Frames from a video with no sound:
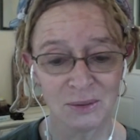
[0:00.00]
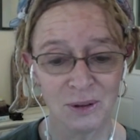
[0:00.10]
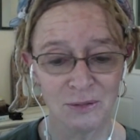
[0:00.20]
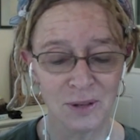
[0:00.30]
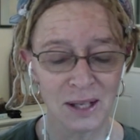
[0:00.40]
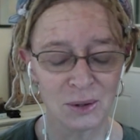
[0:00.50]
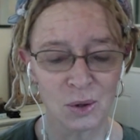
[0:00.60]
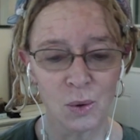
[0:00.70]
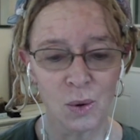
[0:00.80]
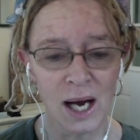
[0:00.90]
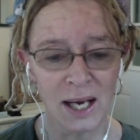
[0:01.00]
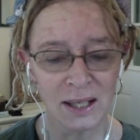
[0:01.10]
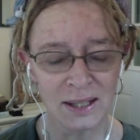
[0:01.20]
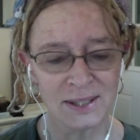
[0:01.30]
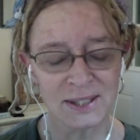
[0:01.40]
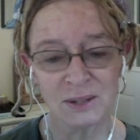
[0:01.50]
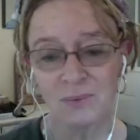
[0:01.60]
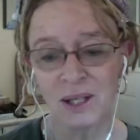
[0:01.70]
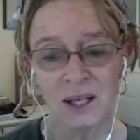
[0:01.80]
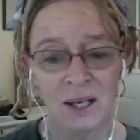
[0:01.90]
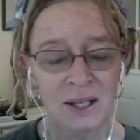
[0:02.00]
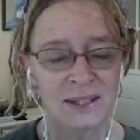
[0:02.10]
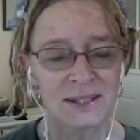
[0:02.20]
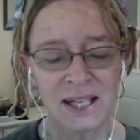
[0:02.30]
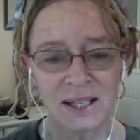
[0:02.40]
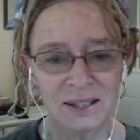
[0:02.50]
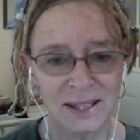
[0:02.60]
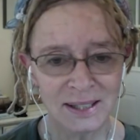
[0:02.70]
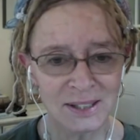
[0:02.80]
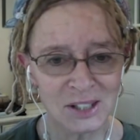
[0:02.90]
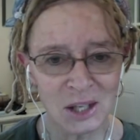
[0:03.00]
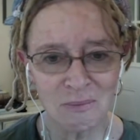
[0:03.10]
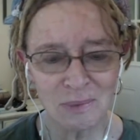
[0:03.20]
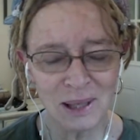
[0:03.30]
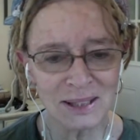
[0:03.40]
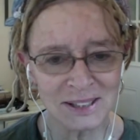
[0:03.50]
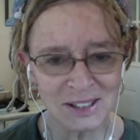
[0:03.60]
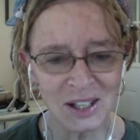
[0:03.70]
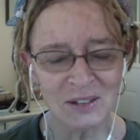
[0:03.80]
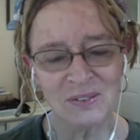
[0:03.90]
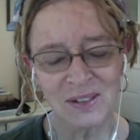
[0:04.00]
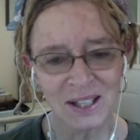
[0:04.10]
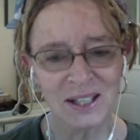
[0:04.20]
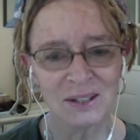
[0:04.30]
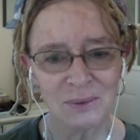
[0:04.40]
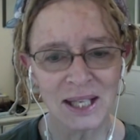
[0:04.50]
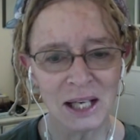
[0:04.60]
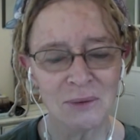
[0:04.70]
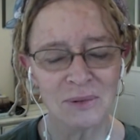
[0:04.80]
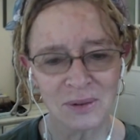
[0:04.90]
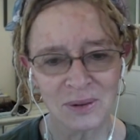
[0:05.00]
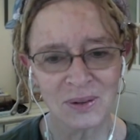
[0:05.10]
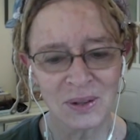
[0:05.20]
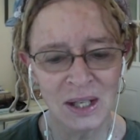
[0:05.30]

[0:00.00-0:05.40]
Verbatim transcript: We found quietness, and we sang and danced our butts off, and we came through.